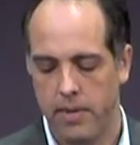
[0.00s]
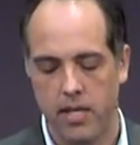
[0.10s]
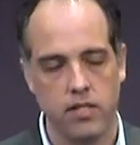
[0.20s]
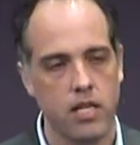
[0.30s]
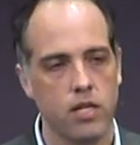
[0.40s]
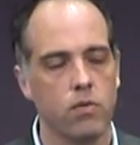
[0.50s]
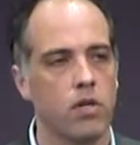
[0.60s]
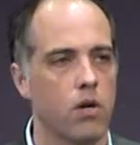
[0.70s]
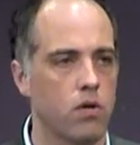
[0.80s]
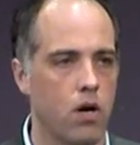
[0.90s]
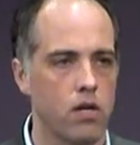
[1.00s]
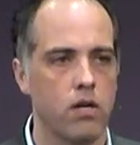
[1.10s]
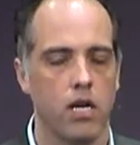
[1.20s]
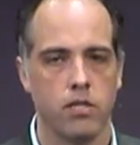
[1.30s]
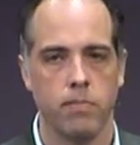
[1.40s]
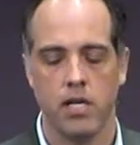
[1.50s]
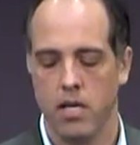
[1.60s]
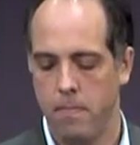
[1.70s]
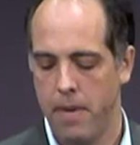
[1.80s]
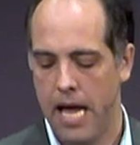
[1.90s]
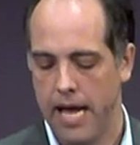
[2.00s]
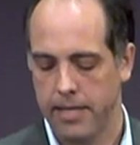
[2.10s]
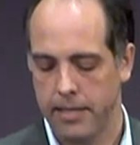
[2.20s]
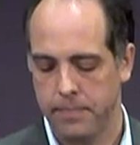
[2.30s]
And he said to her, go call your husband and come back.